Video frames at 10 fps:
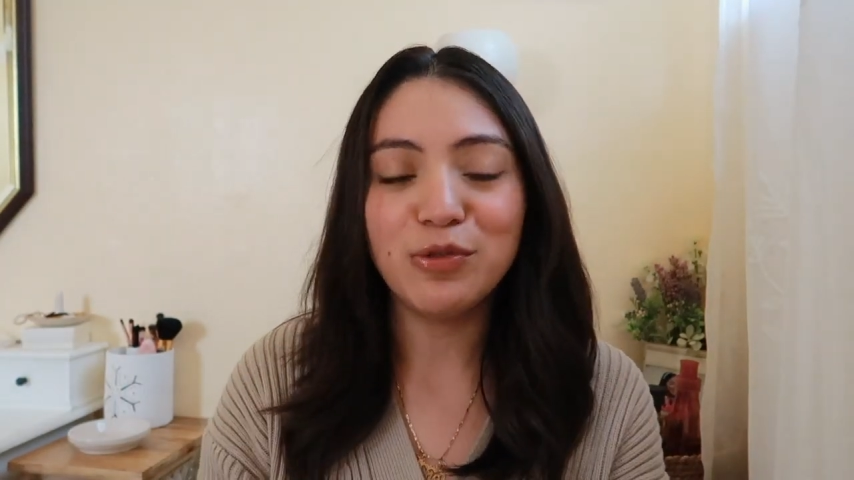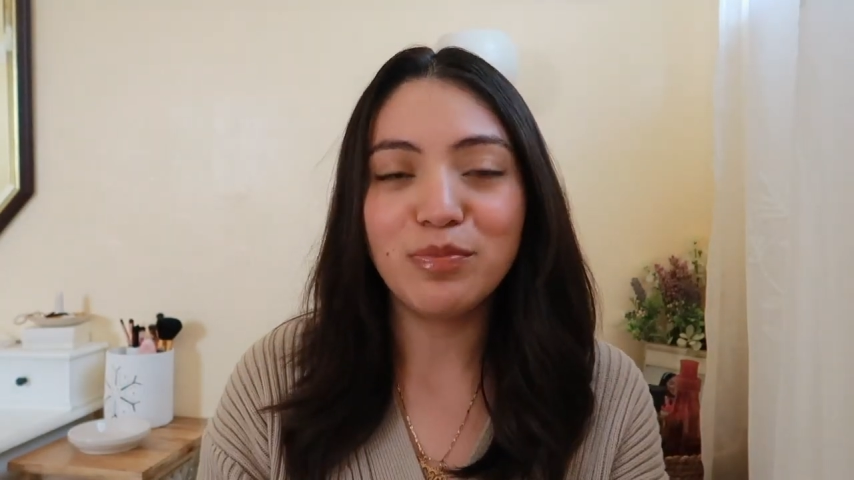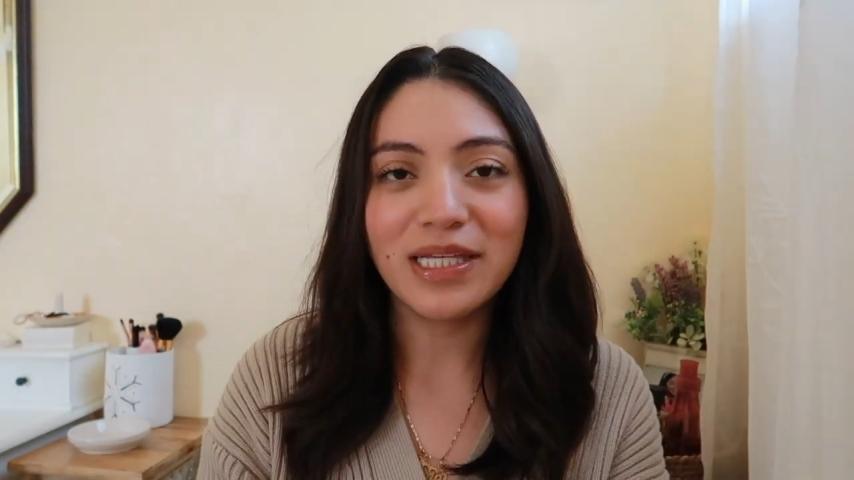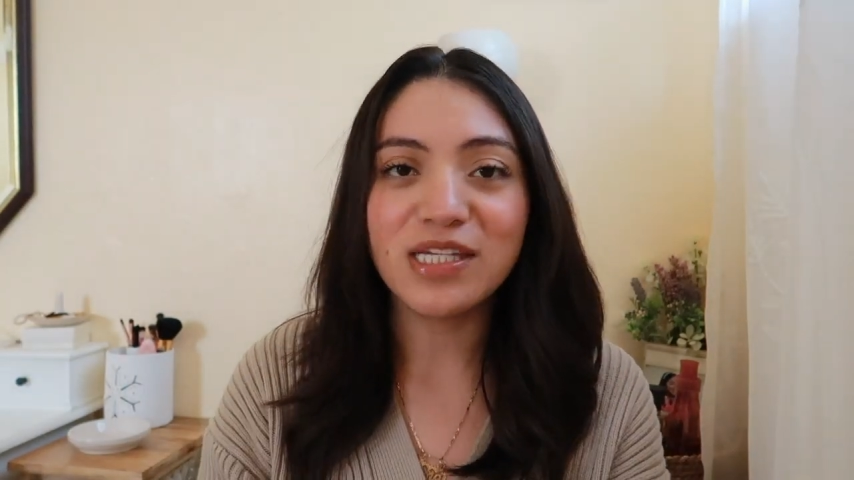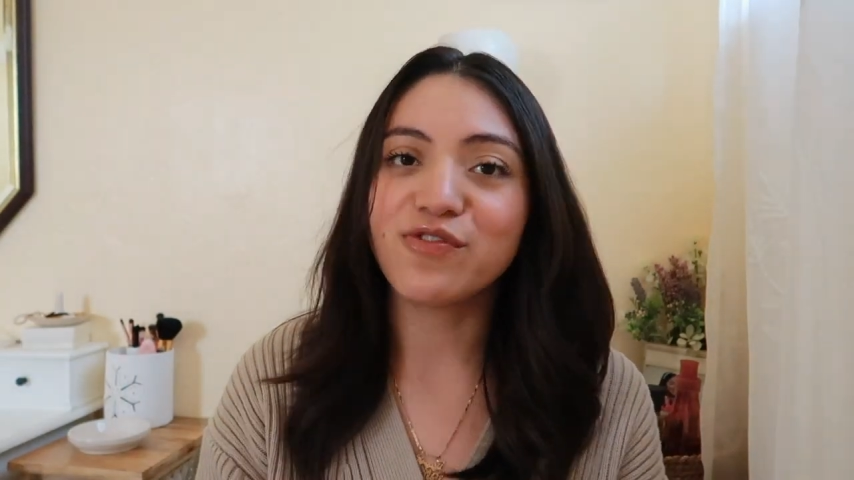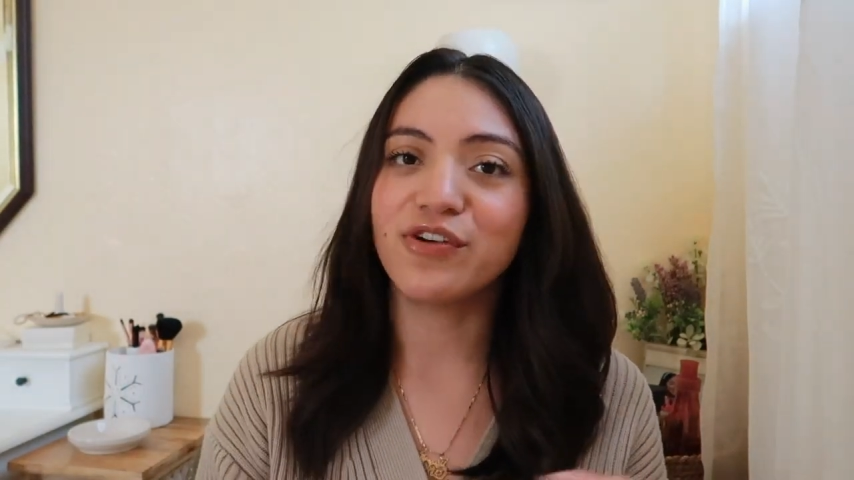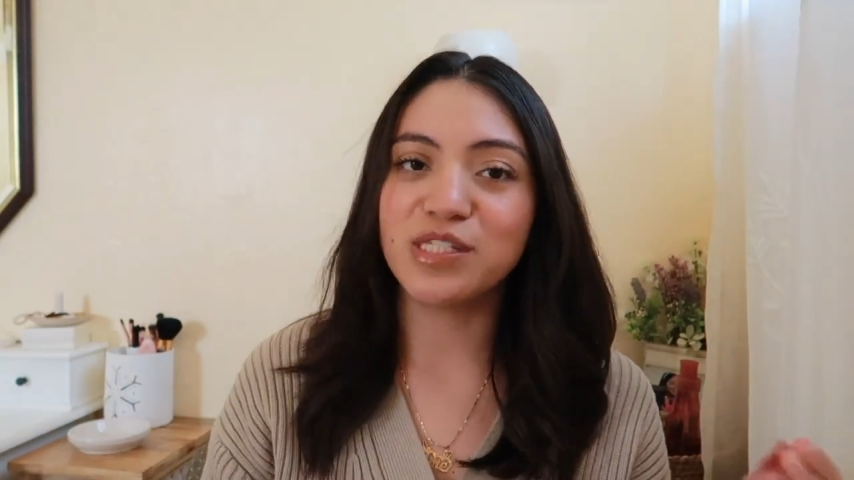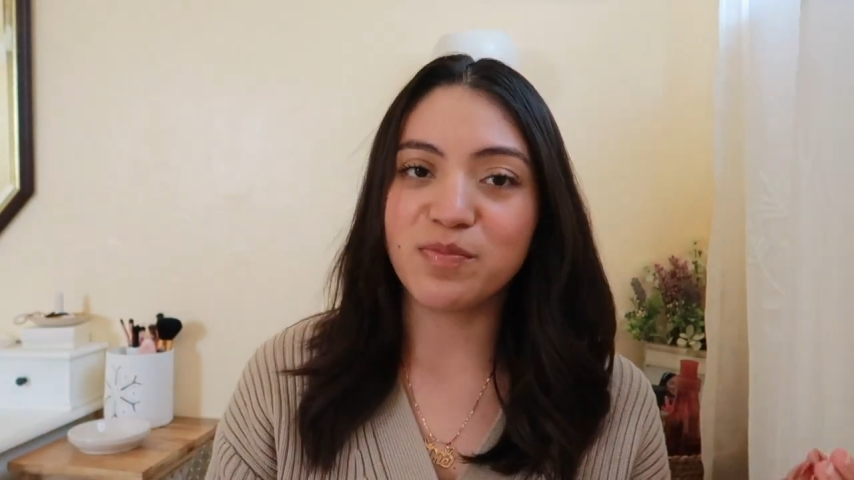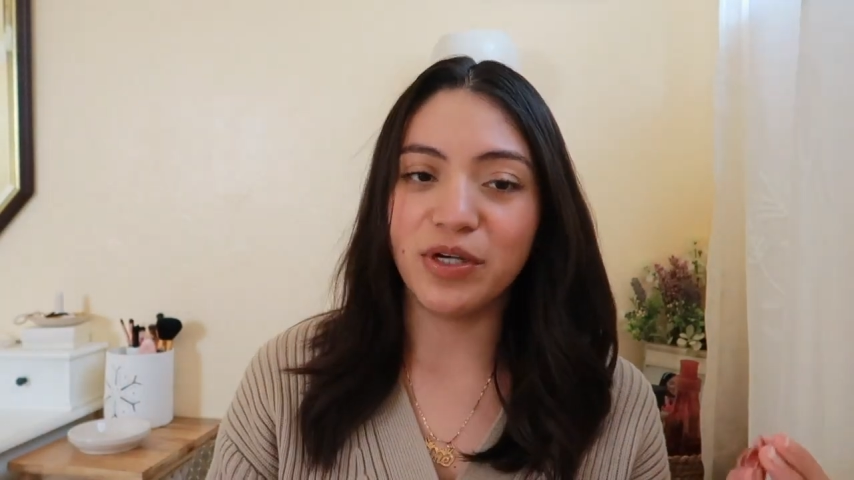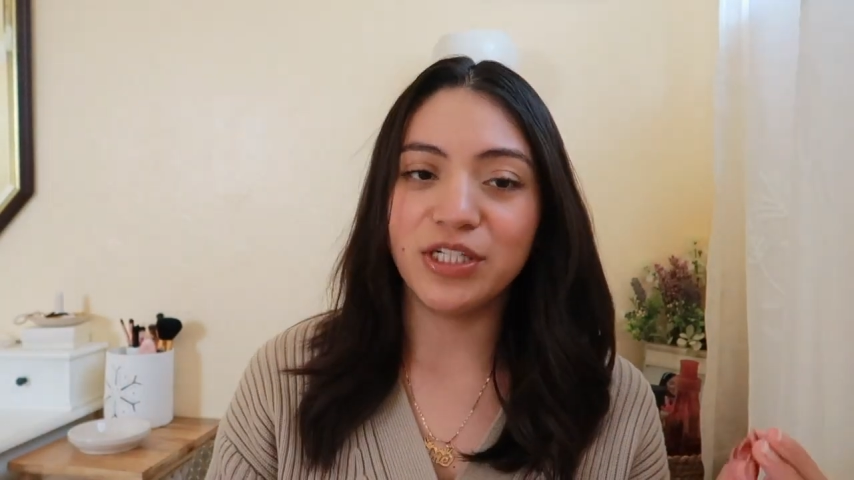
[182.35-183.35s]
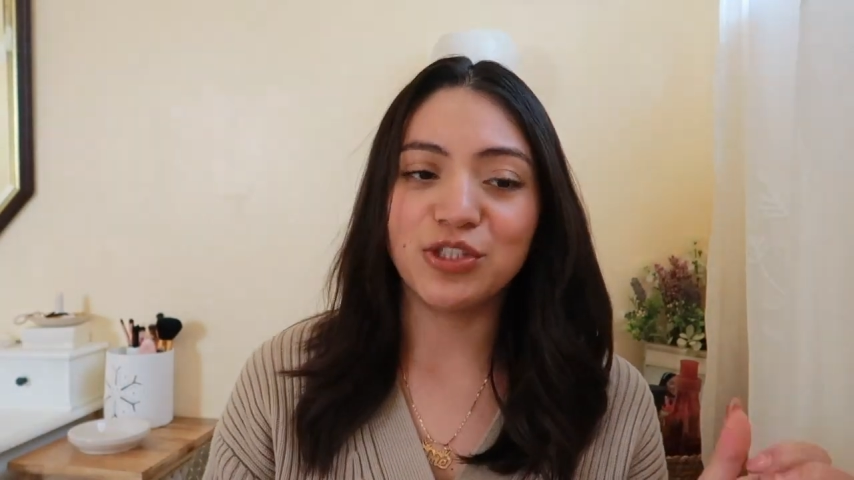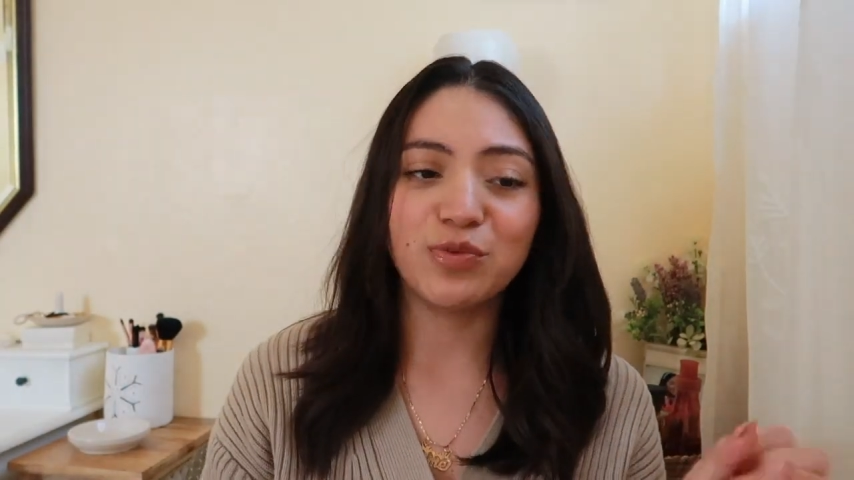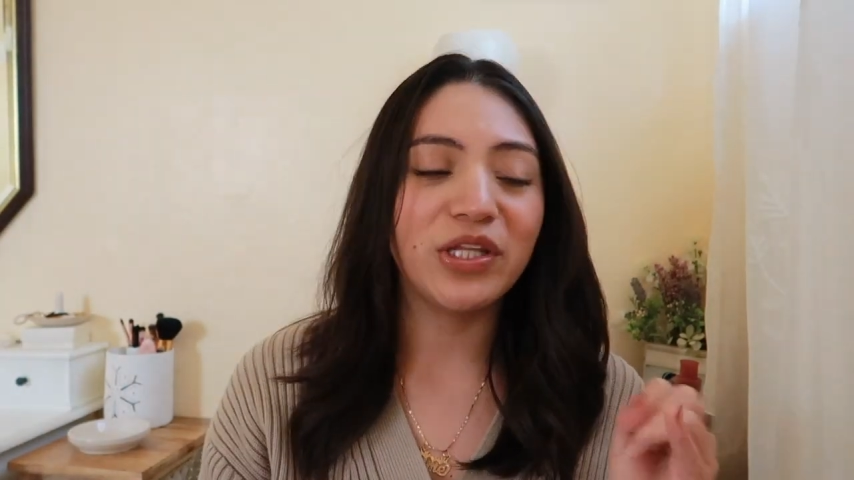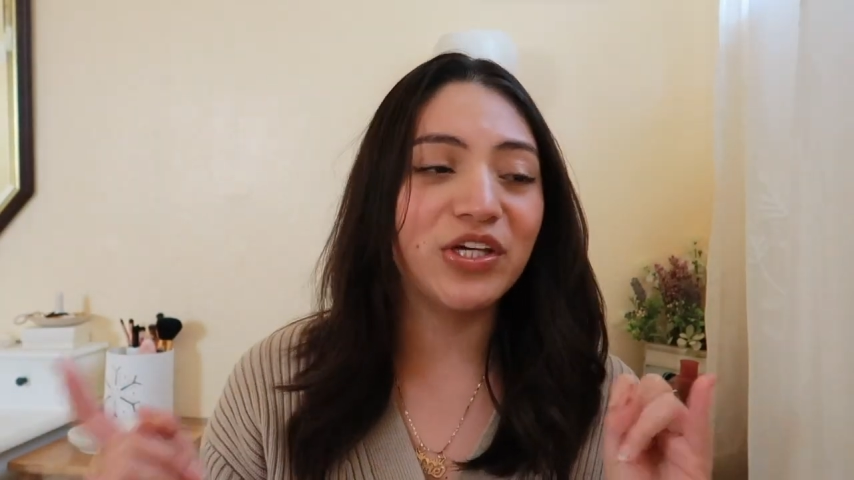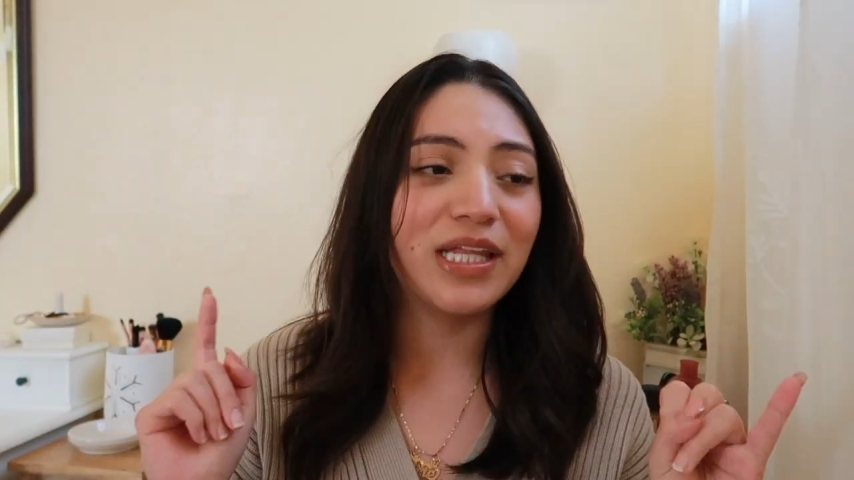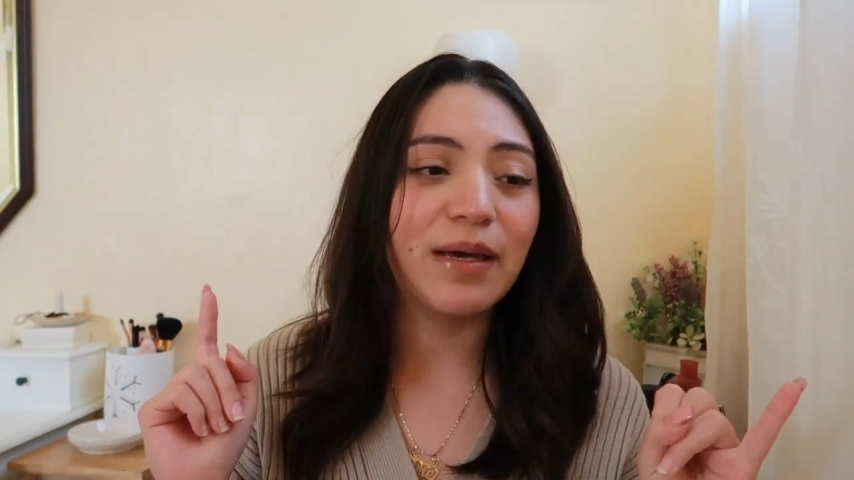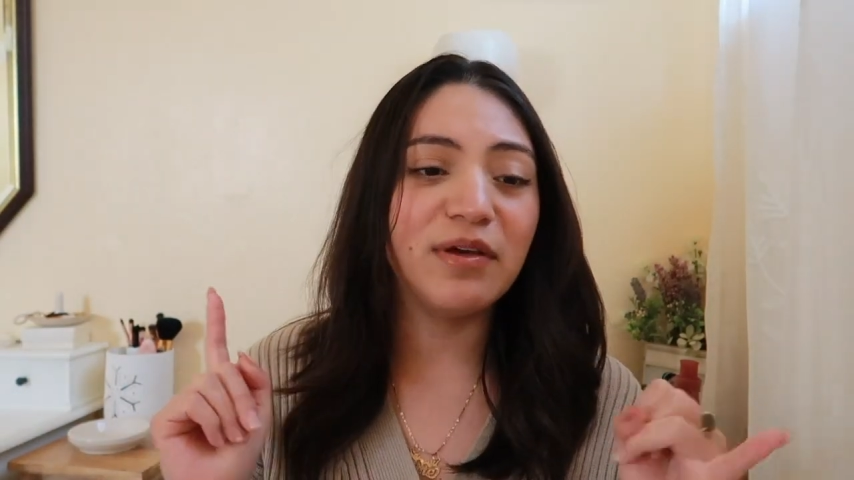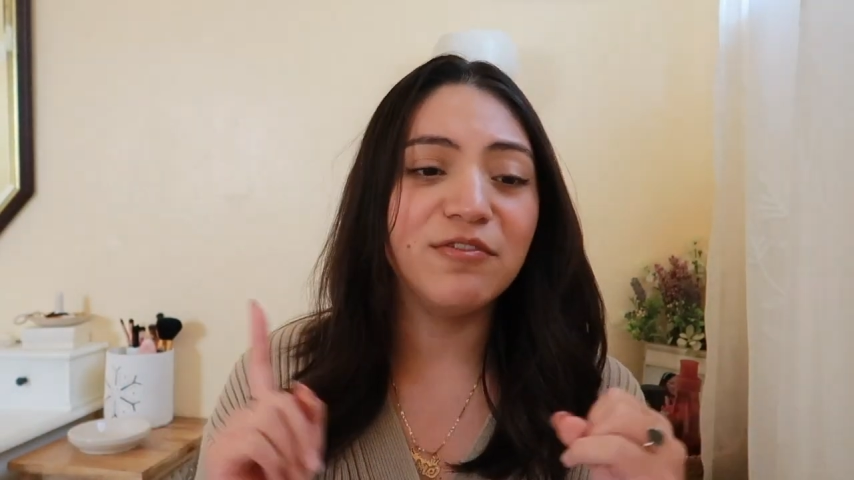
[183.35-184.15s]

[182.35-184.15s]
place for inspiration, whether that be